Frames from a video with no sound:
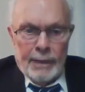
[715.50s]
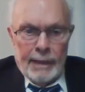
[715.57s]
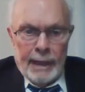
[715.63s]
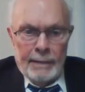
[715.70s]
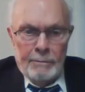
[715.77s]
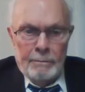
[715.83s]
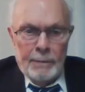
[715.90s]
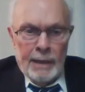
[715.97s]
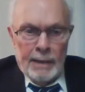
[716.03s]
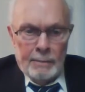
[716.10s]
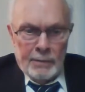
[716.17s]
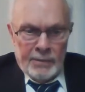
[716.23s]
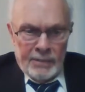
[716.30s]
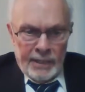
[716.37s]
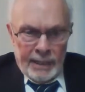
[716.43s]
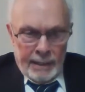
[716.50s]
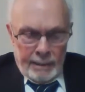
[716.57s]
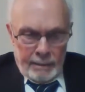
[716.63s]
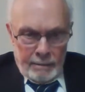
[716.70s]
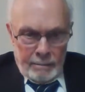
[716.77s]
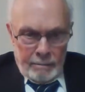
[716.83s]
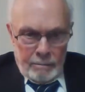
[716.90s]
they've made a mistake,
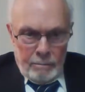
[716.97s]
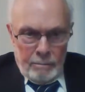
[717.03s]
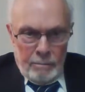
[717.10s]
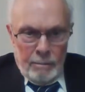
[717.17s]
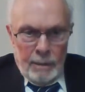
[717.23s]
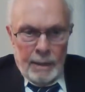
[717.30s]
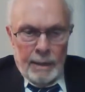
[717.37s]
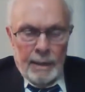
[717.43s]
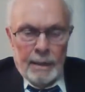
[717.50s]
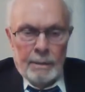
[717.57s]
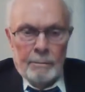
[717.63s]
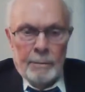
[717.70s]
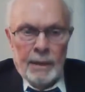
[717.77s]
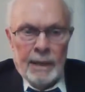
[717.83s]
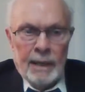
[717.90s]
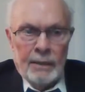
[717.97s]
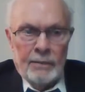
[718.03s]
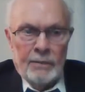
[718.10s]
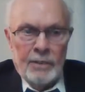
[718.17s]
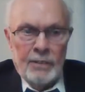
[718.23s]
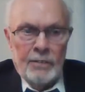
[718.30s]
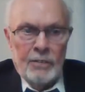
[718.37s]

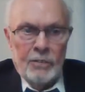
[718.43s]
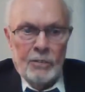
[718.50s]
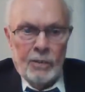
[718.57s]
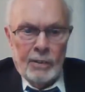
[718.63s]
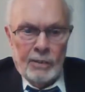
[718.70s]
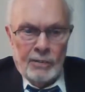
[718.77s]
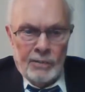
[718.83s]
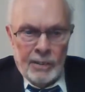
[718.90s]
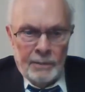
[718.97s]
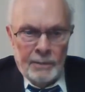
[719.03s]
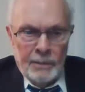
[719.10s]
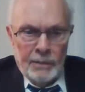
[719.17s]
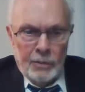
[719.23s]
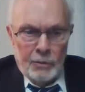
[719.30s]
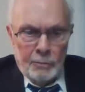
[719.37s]
because this is going to stiffen the